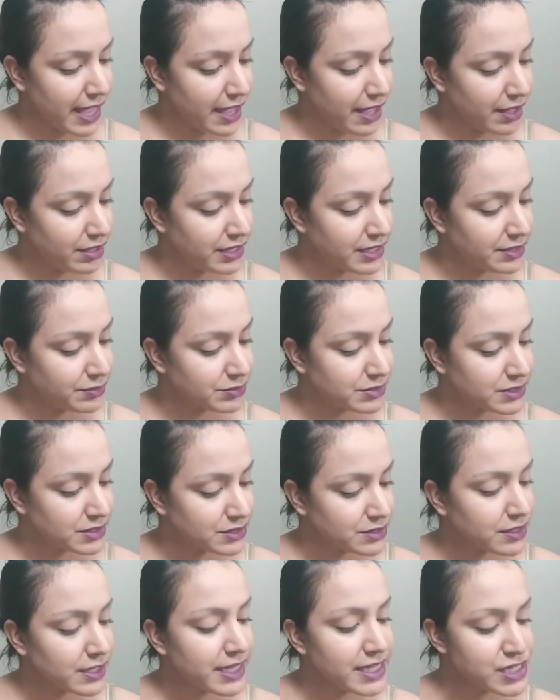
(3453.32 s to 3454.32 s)

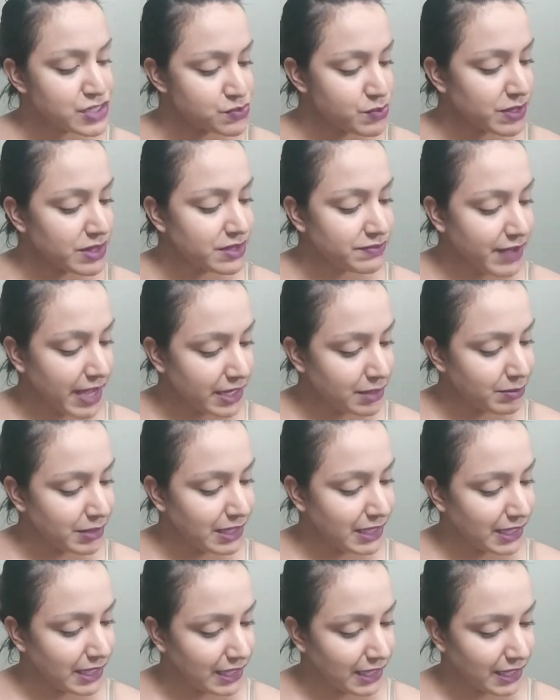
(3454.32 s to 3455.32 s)
it's it's with
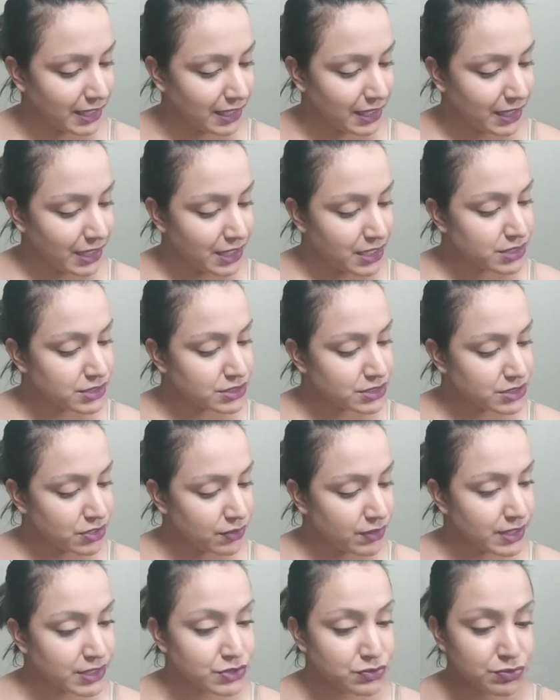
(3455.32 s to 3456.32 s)
vitamin E,
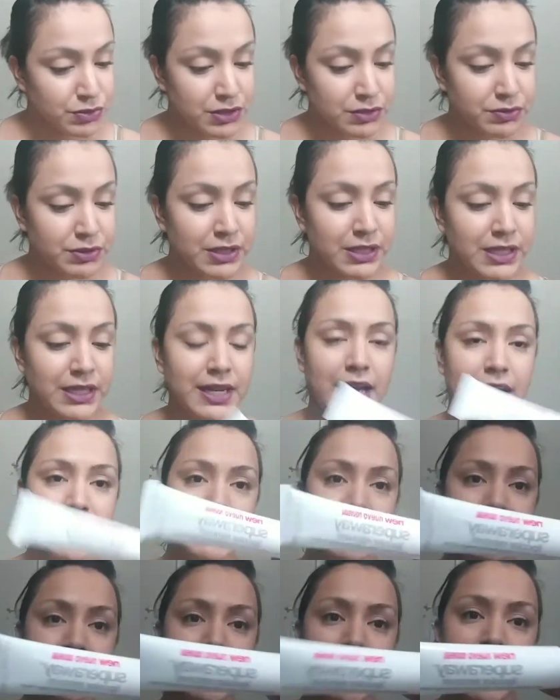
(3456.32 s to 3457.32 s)
so it's really, really
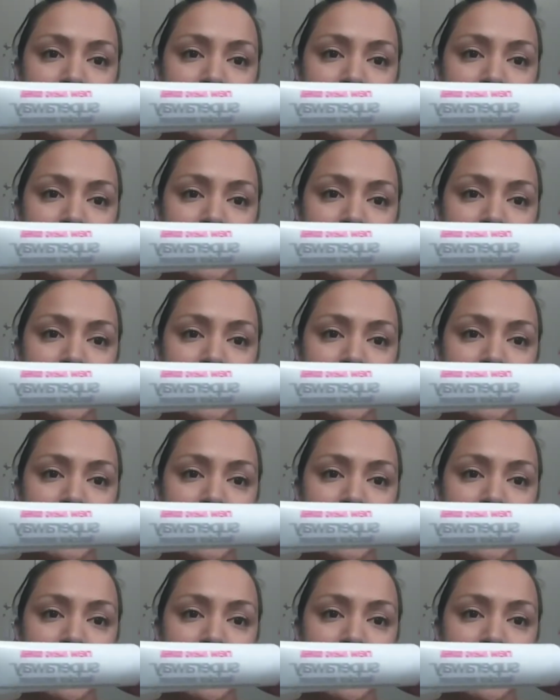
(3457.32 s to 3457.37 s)
nice.